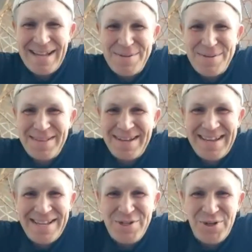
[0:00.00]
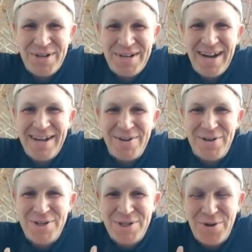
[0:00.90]
times, but I enjoyed. I
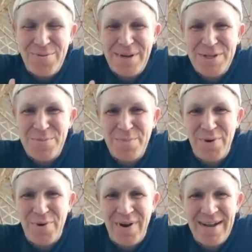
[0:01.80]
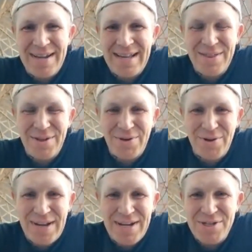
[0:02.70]
got so much more. I get the
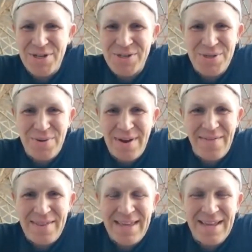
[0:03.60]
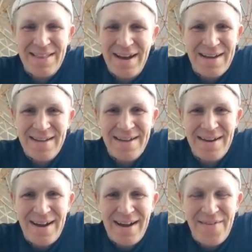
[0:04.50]
connections to everything.
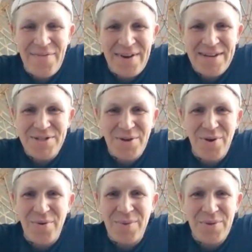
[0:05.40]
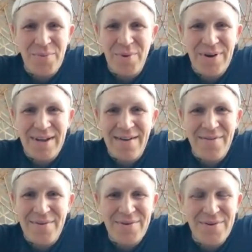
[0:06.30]
I have friends all over the world. I
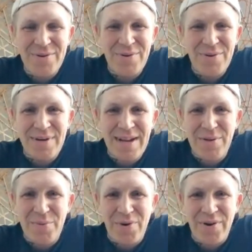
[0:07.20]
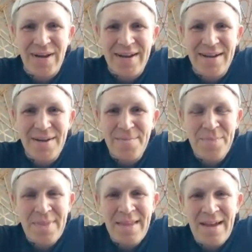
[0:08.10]
have a good network, and
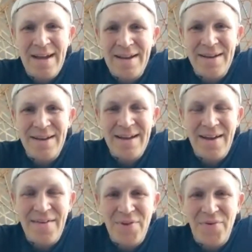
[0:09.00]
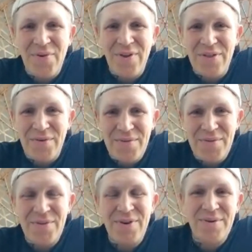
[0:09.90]
and after all the
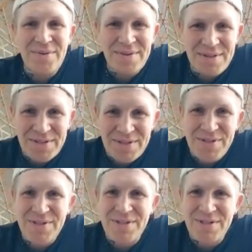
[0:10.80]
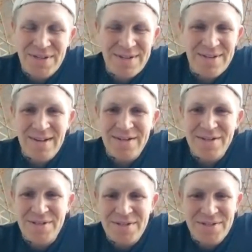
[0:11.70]
the uh,
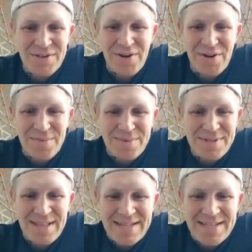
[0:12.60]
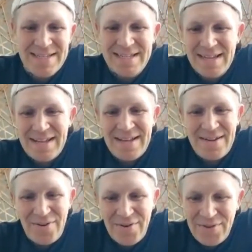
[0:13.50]
circumstances
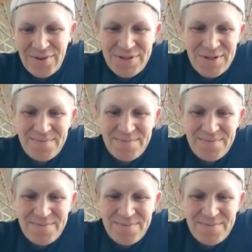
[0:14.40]
or the